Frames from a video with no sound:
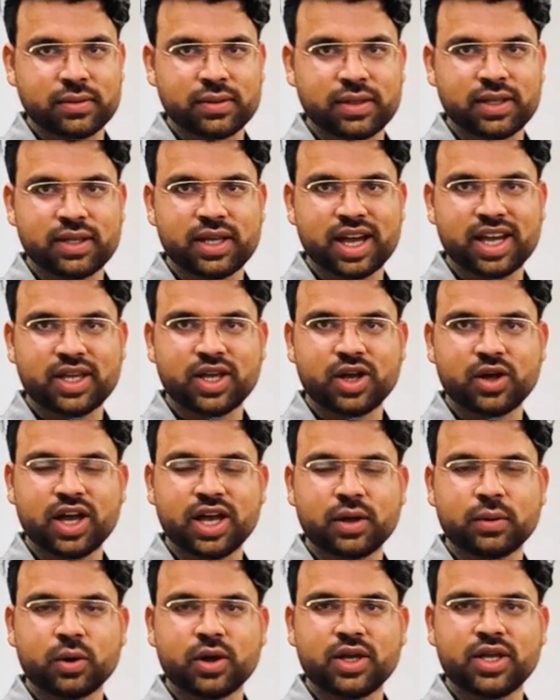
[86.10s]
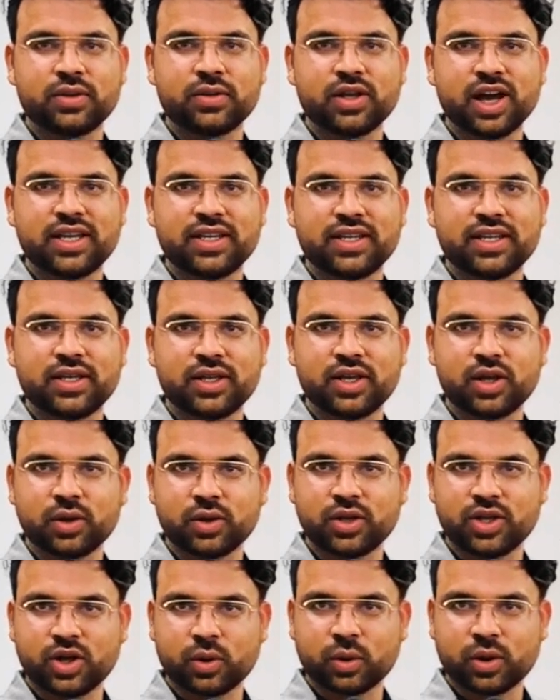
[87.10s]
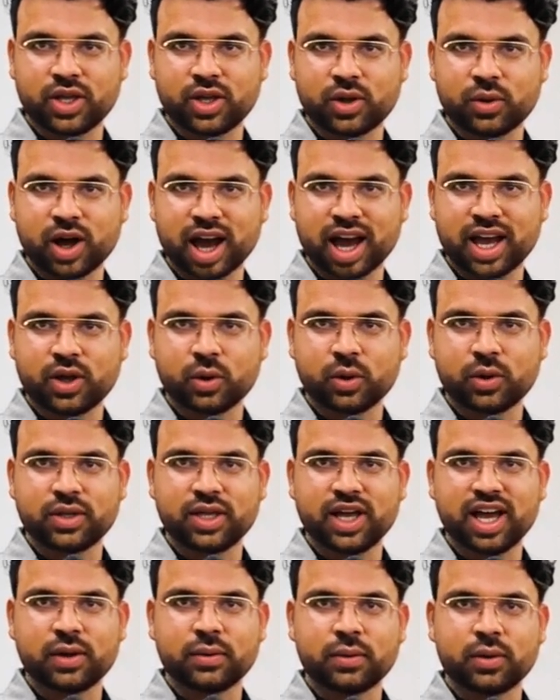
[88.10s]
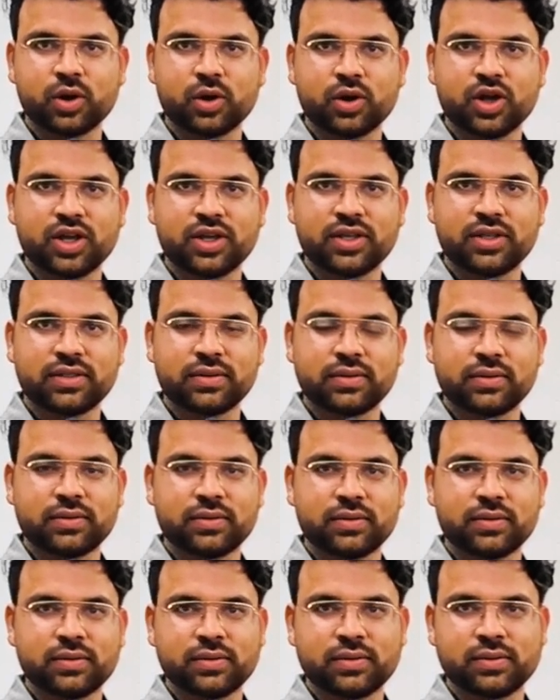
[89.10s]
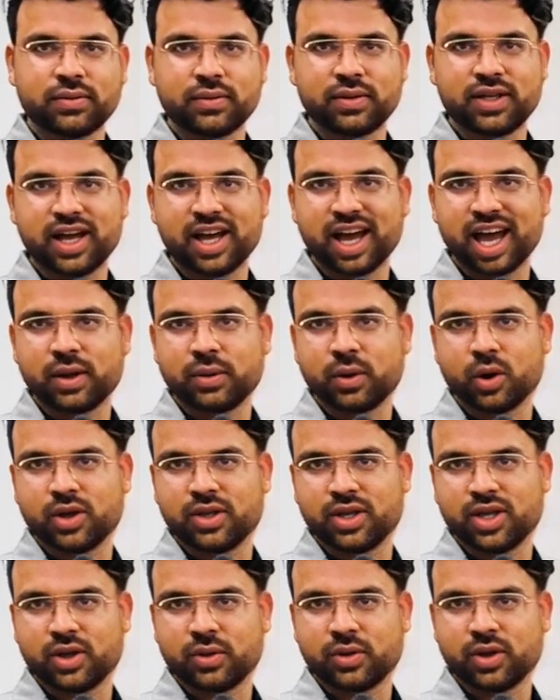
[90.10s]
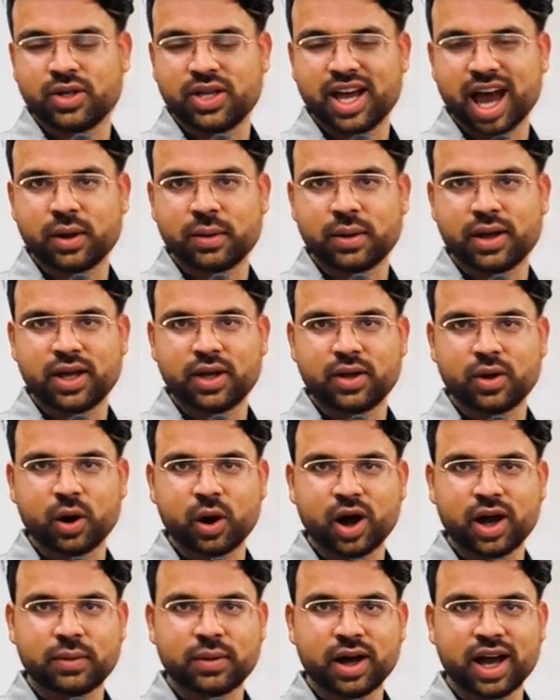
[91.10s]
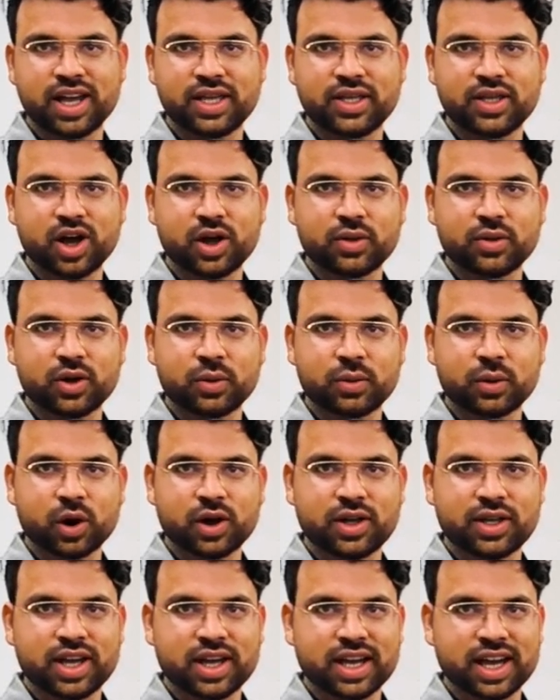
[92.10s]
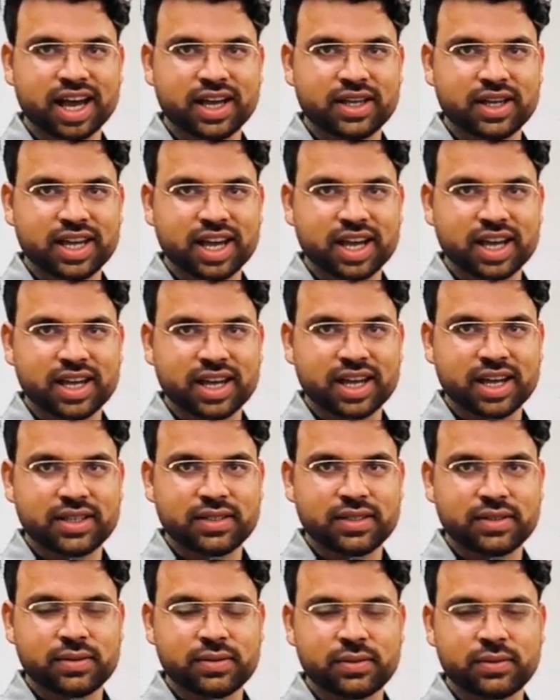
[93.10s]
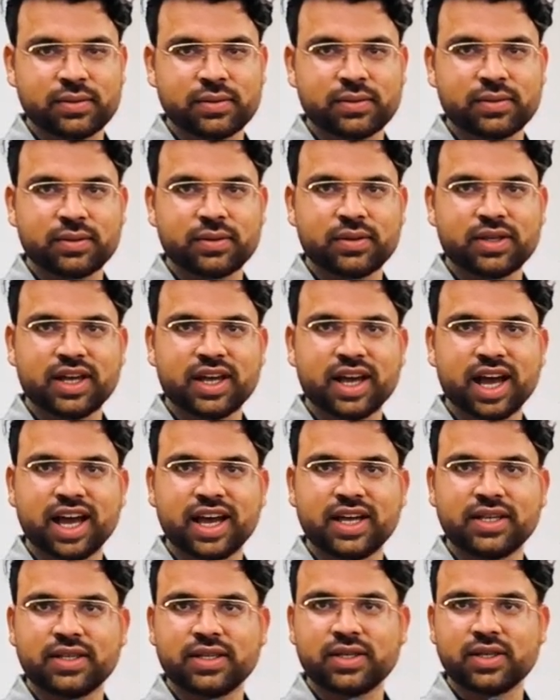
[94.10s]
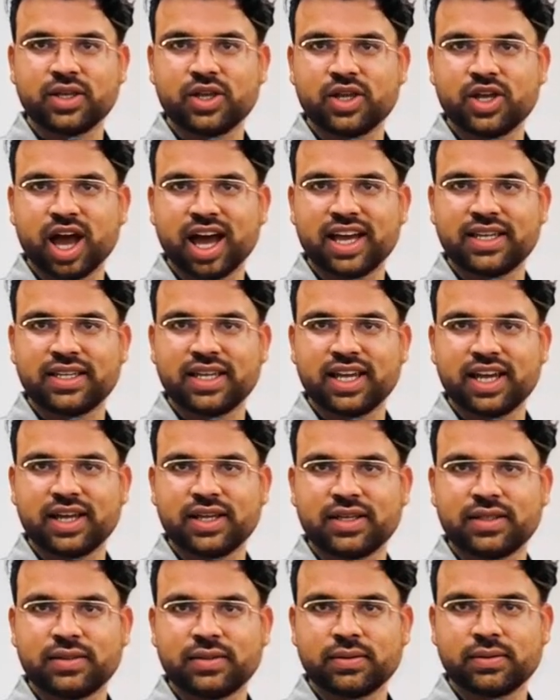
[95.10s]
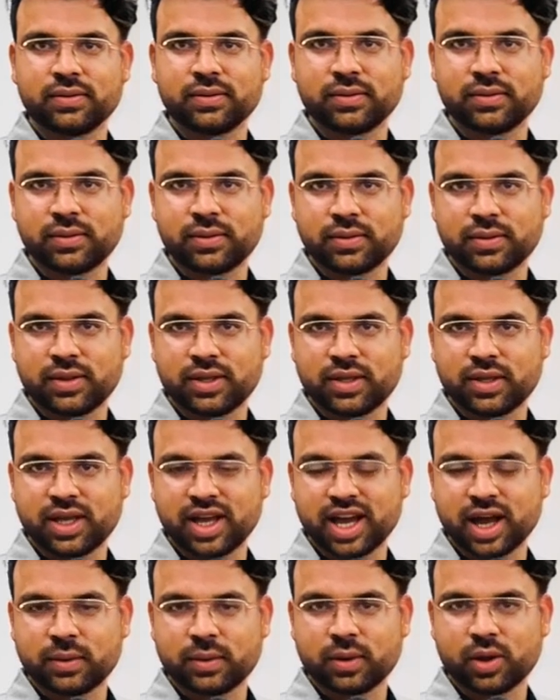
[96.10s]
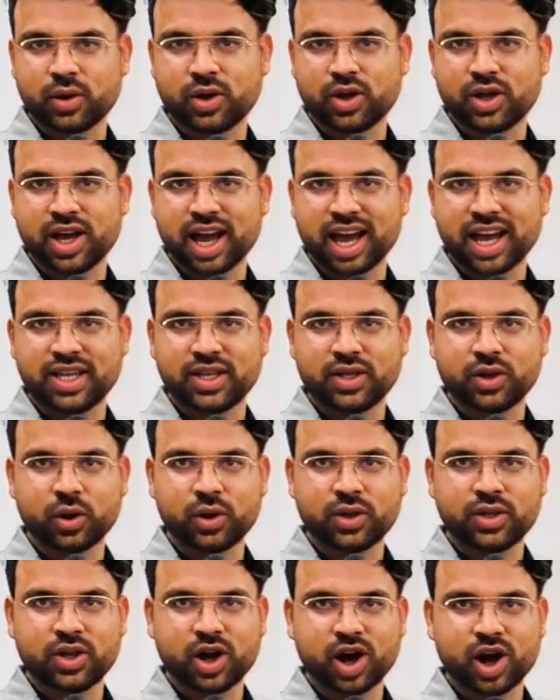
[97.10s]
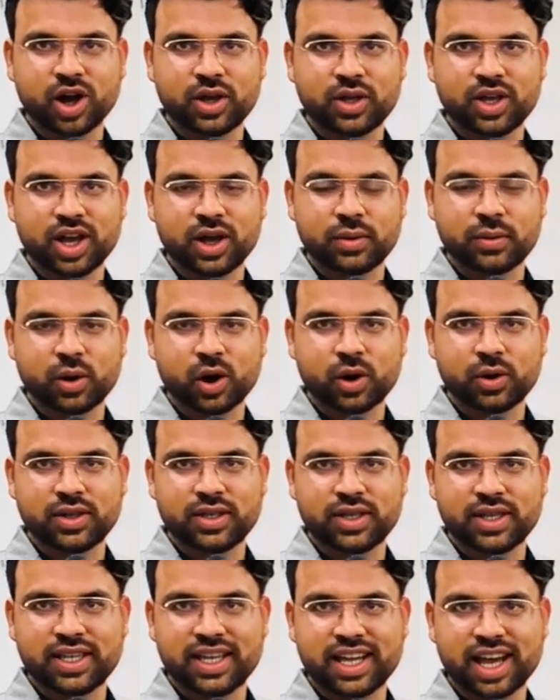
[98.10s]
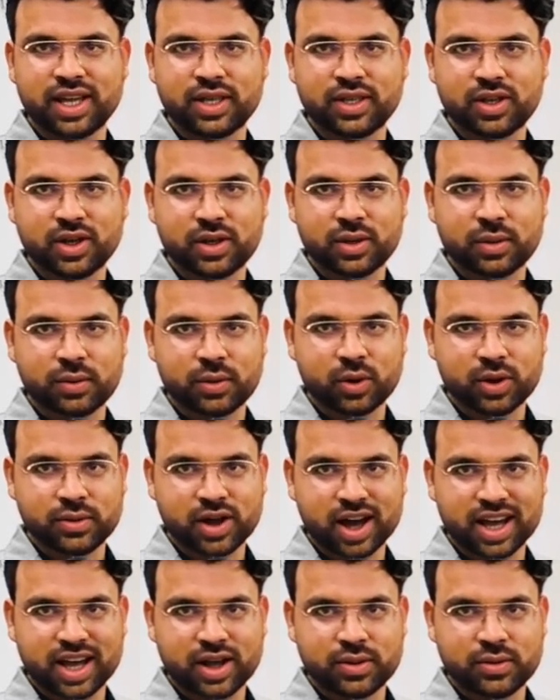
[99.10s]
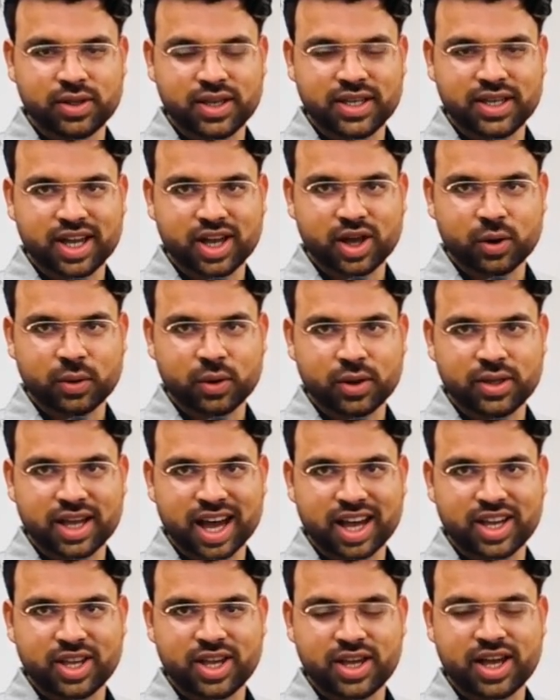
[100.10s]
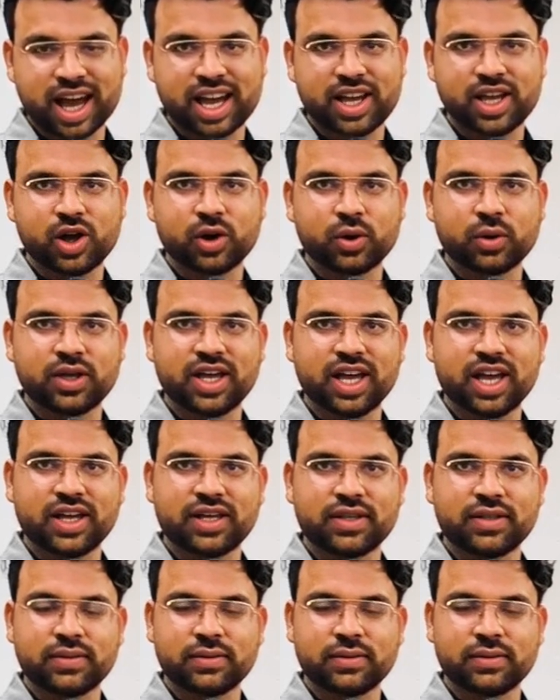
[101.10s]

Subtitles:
These are input devices used to interact with the computer. Keyboards are for typing, while mice are for pointing and clicking. Case, chassis. The computer case holds all the components together, providing physical protection and cooling.